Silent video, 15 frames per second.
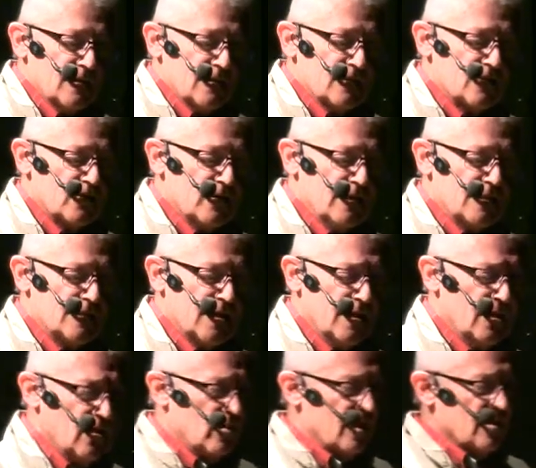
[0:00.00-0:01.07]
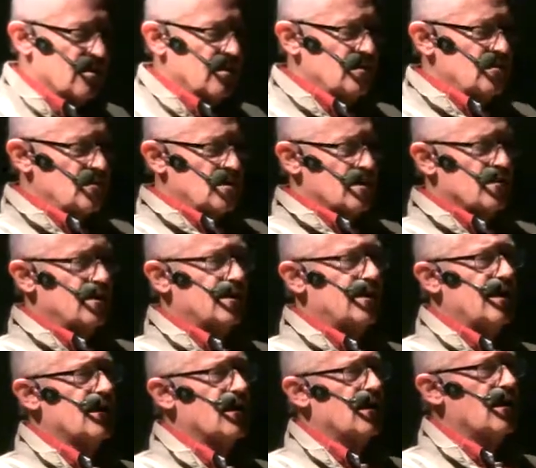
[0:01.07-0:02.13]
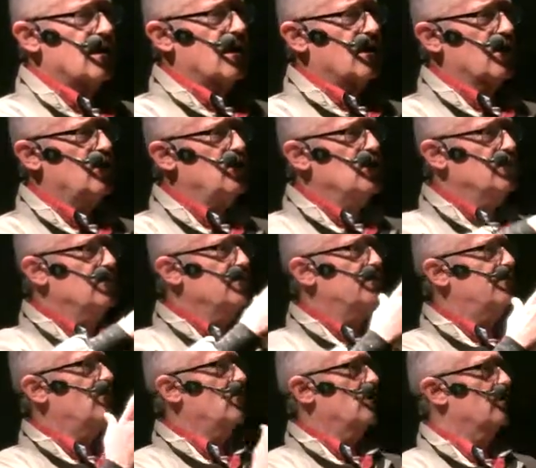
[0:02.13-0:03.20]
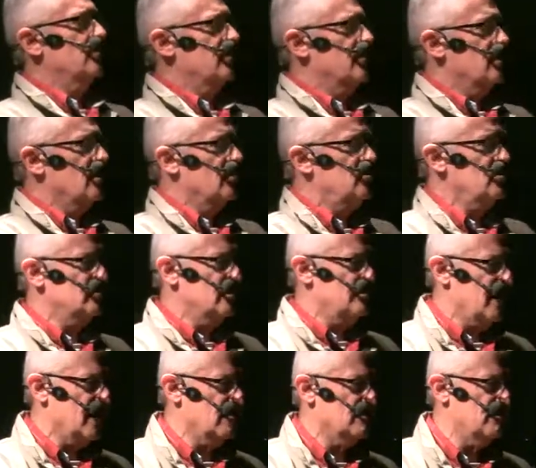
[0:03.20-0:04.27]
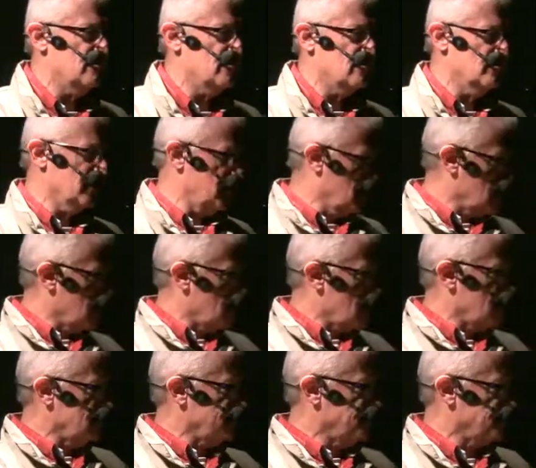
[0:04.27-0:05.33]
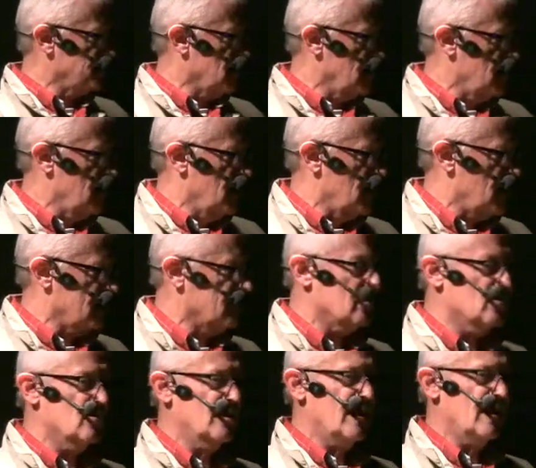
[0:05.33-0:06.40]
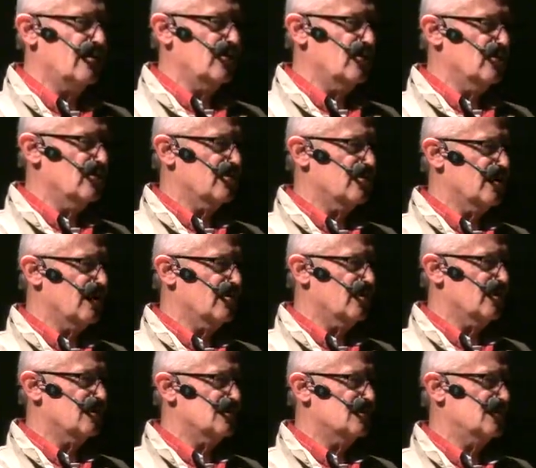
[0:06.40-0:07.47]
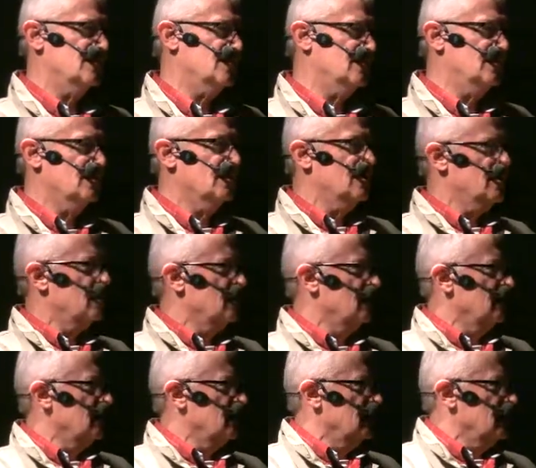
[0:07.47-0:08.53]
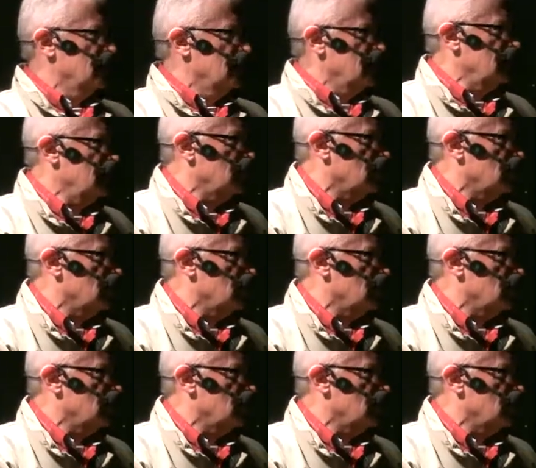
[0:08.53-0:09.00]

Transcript: So he said, you know what I'm going to do? I'm going to take a, a human form, a human male form, a young guy, and I'm going to go down to earth and I'm going to see, you know,